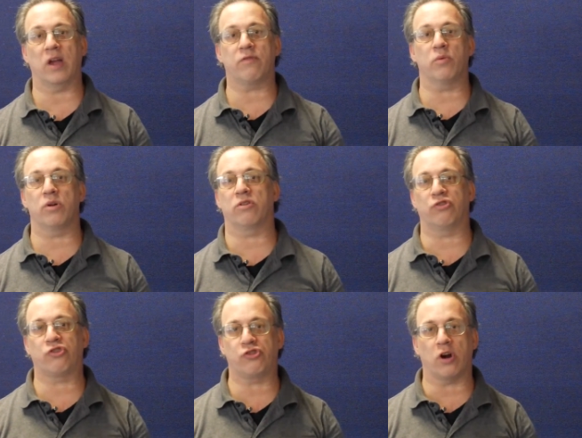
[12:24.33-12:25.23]
everyone
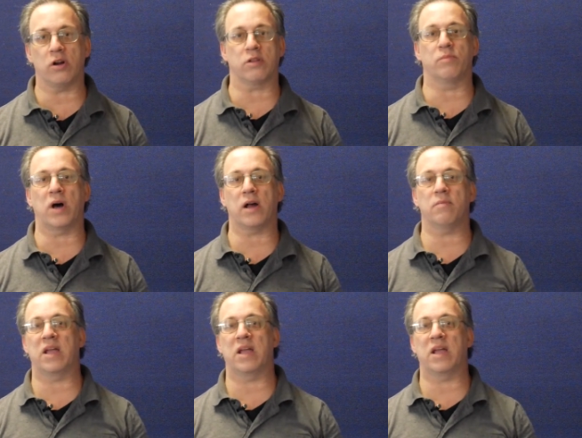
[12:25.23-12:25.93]
could start at the bottom